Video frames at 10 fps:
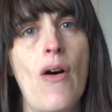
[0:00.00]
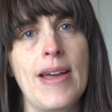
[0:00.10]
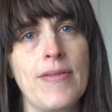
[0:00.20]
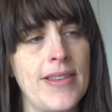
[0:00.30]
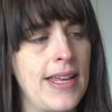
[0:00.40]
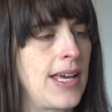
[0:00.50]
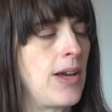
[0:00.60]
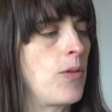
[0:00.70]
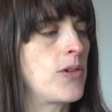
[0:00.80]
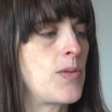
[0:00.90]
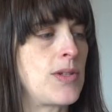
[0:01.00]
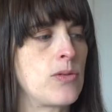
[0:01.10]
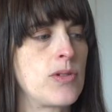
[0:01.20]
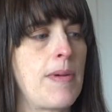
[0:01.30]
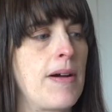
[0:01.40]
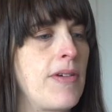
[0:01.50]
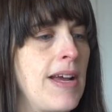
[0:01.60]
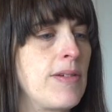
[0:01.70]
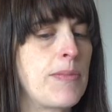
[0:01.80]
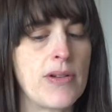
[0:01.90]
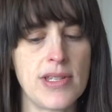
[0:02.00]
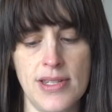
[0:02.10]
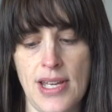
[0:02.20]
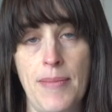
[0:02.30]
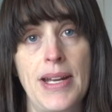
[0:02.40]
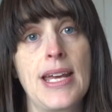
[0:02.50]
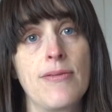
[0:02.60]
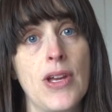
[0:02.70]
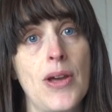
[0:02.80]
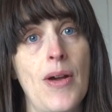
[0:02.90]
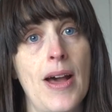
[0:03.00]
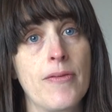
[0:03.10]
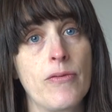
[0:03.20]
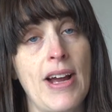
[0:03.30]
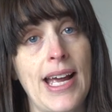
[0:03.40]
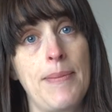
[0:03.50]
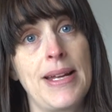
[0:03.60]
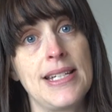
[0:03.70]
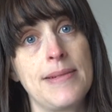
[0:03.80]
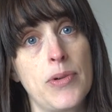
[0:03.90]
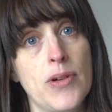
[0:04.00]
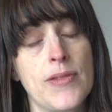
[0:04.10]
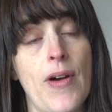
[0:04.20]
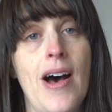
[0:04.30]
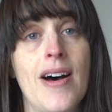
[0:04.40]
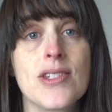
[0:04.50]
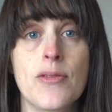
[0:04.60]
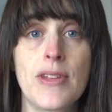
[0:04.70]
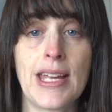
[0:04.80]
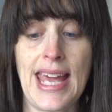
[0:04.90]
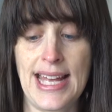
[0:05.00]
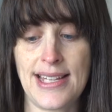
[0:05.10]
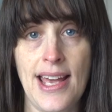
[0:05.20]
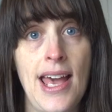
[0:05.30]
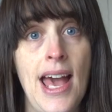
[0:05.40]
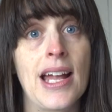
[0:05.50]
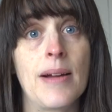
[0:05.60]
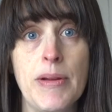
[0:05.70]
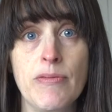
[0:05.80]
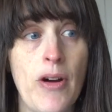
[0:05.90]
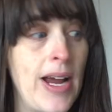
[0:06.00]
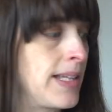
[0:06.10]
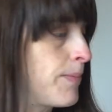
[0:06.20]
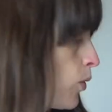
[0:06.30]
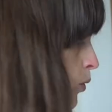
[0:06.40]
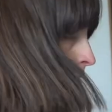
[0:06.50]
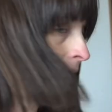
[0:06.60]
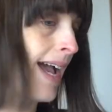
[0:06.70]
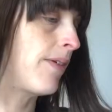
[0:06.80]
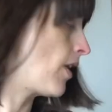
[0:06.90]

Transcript: I think it was, we talked about favourite books, and so many of you have recommended books for ours or for the kids, and I've been writing them all down.